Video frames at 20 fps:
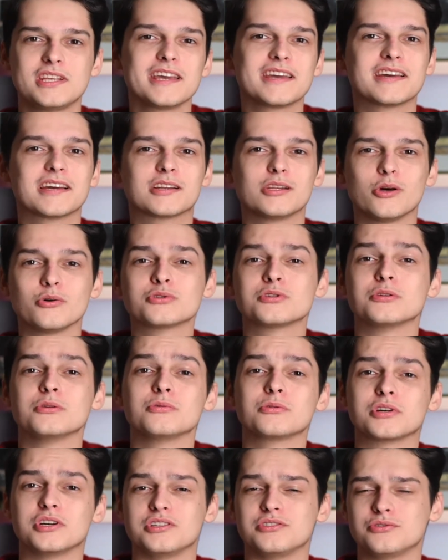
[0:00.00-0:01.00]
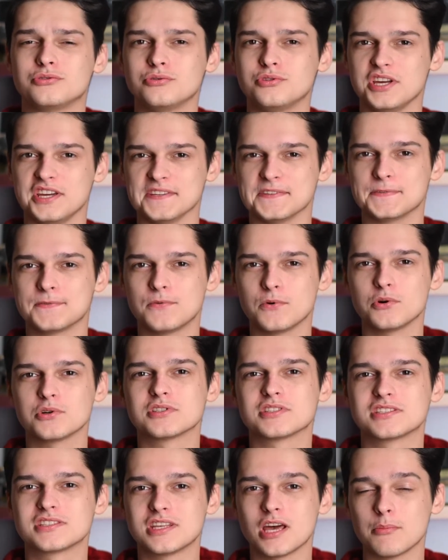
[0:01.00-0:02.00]
we take a closer look at today's
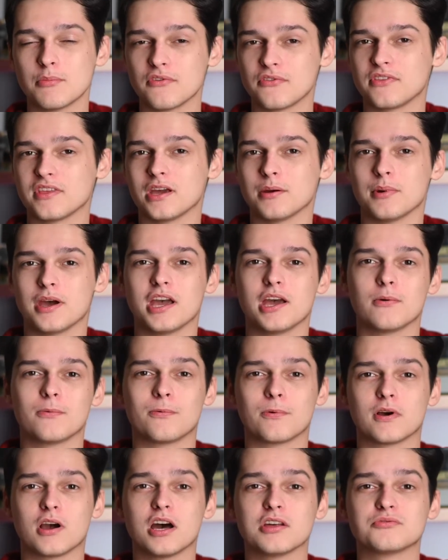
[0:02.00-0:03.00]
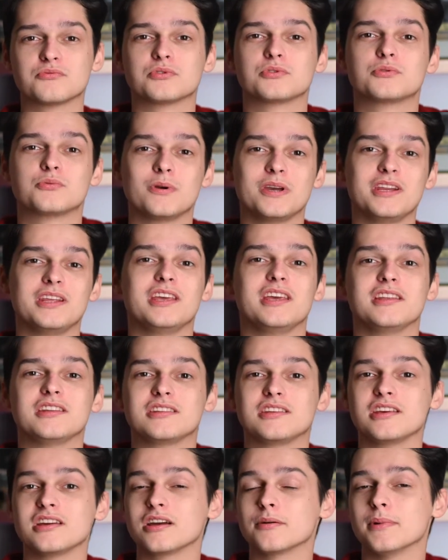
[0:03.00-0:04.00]
phones, some of them have
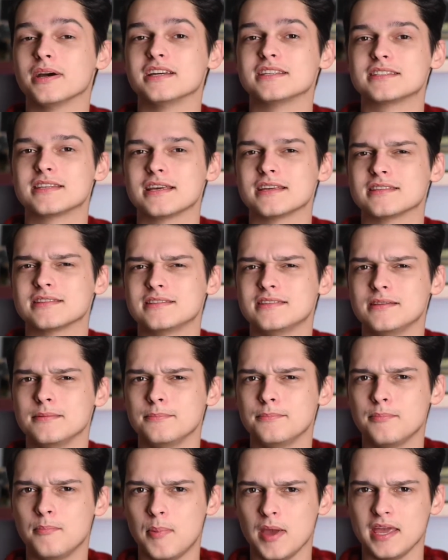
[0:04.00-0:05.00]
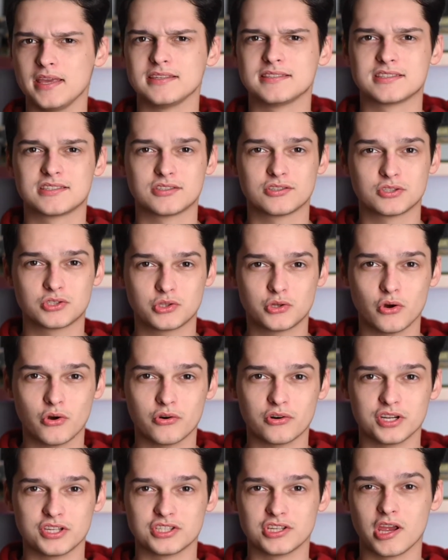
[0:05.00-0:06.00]
128 gigabytes as the base
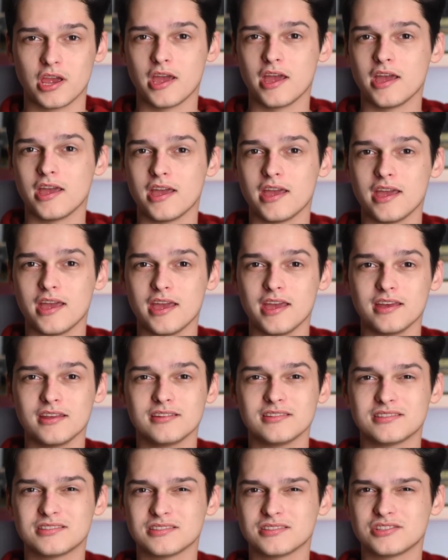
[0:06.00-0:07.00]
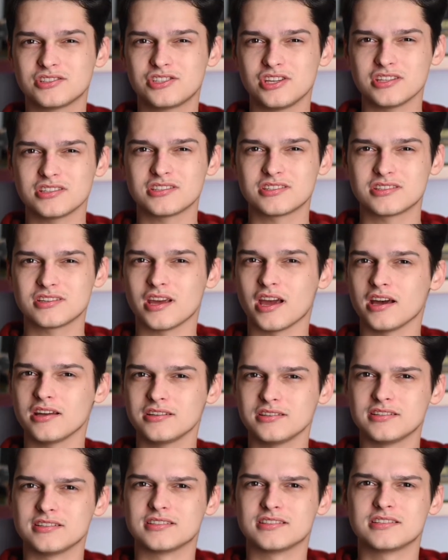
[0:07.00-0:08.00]
storage, and just
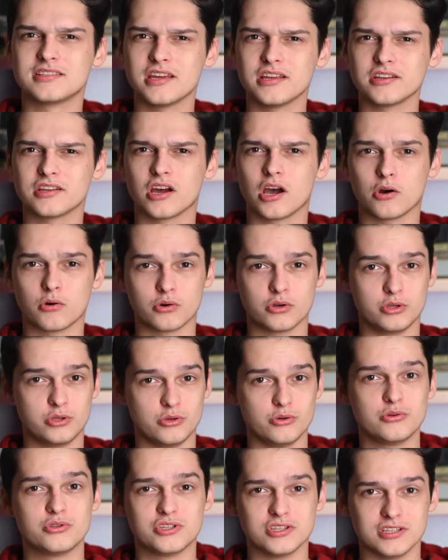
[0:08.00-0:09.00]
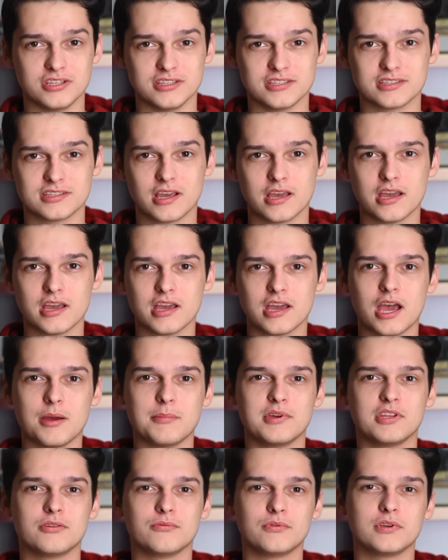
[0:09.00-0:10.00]
understand how huge it is.
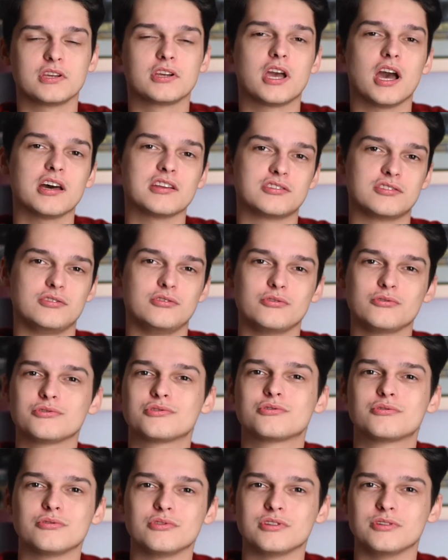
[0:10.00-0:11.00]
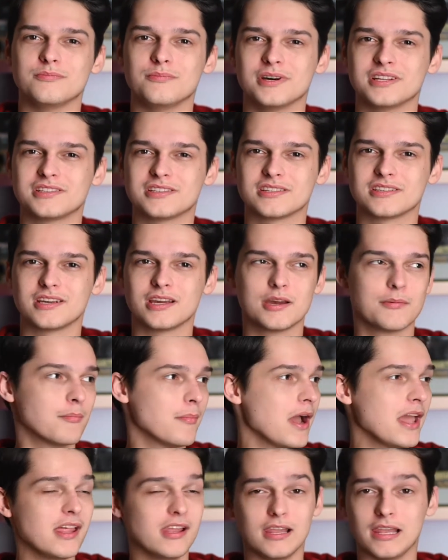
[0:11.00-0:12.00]
I mean, we got used to it, but
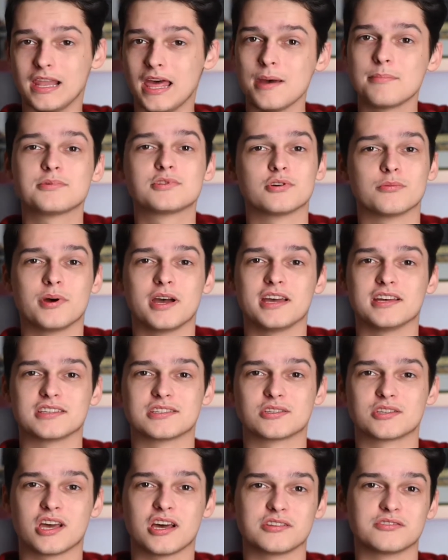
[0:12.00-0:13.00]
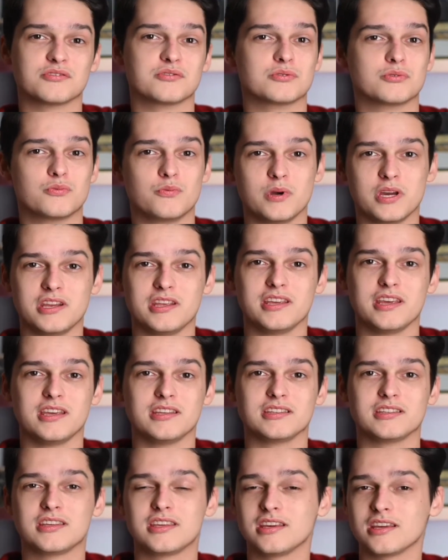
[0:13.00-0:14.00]
my laptop has
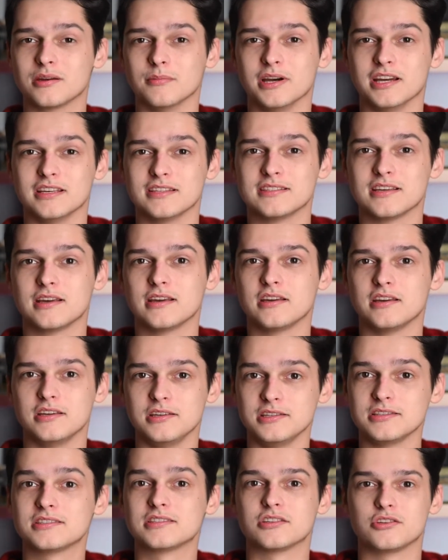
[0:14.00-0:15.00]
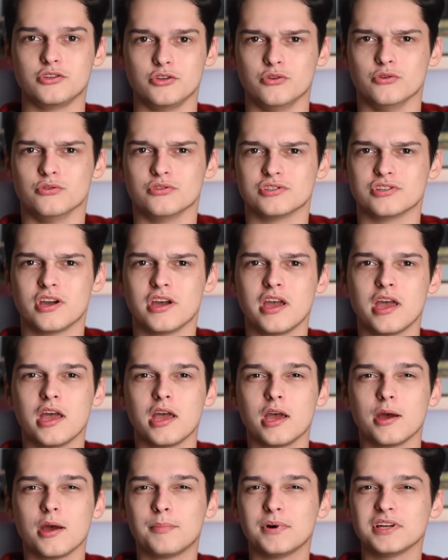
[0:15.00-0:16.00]
128 gigabytes. It's huge.
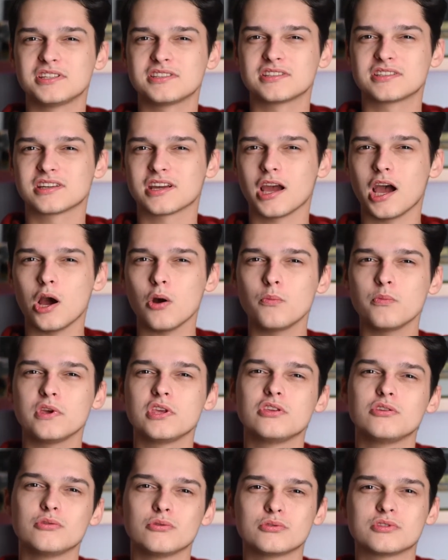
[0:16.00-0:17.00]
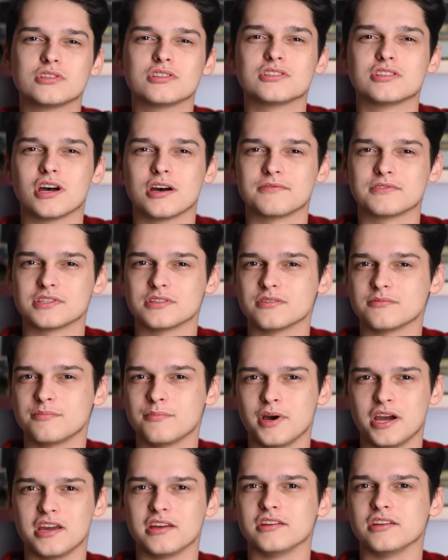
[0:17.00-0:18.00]
But how we use it after
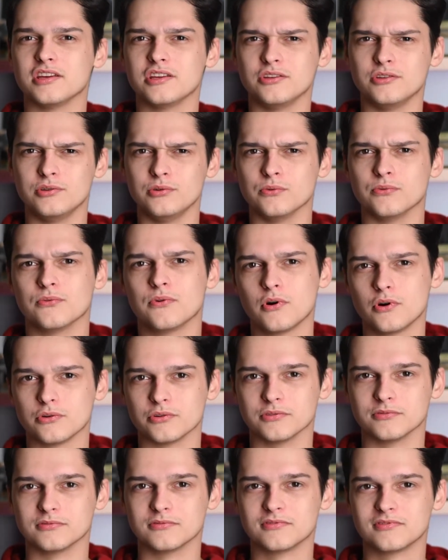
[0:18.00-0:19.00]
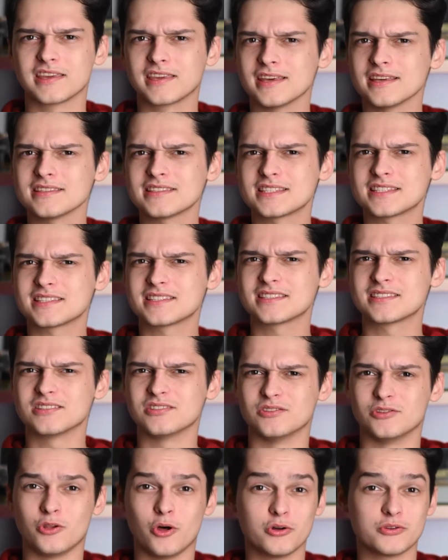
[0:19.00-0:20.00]
buying a new phone? I guess
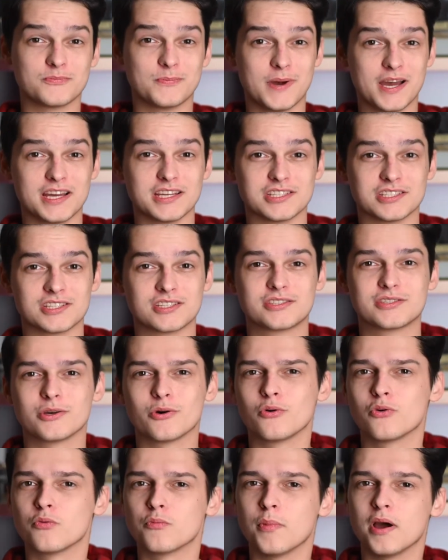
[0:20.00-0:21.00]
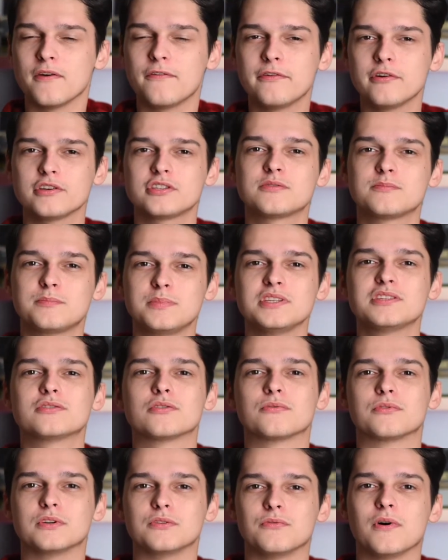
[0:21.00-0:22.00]
not much, so my first
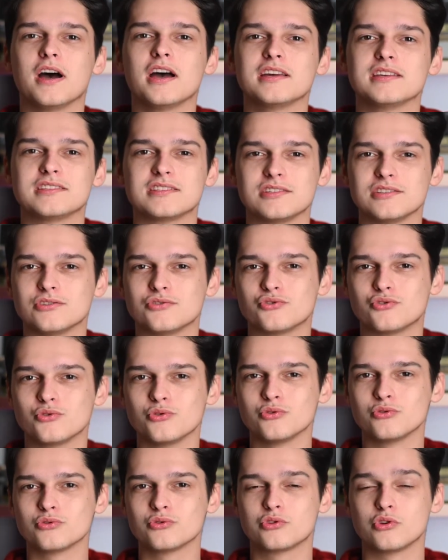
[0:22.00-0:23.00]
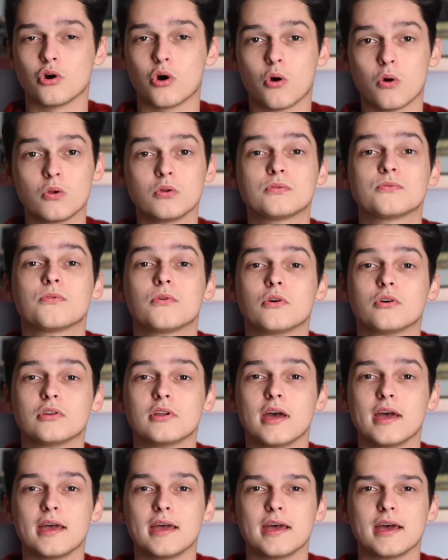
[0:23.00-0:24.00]
piece of advice is to use your old
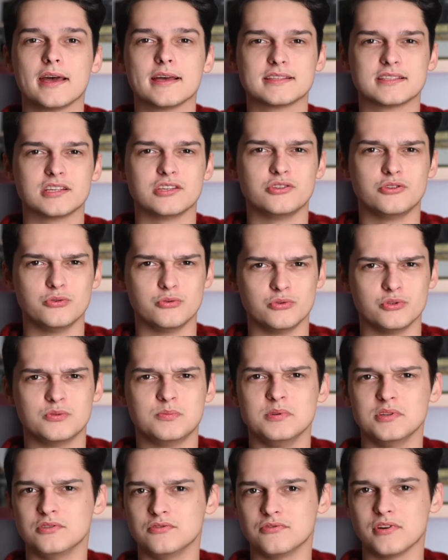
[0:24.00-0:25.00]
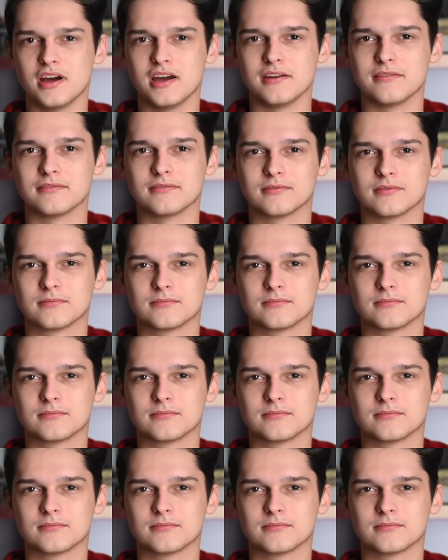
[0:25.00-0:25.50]
phone as a USB drive.